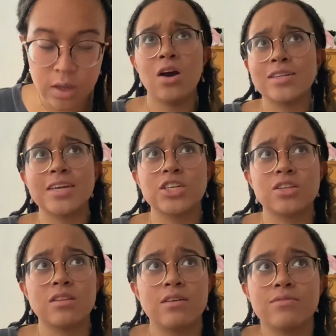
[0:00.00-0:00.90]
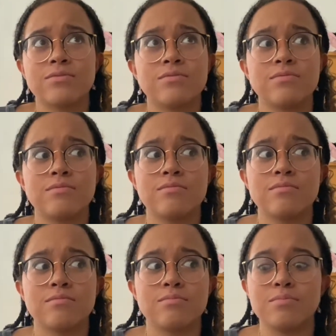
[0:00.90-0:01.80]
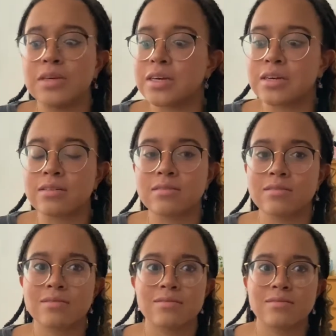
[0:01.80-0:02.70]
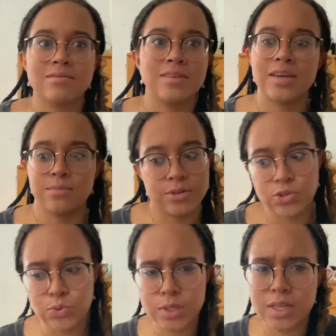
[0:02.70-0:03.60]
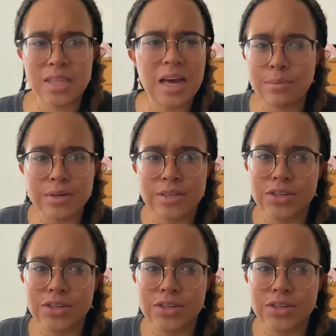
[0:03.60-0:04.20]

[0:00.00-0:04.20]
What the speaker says: Honestly, I just love being in bookstores and like libraries.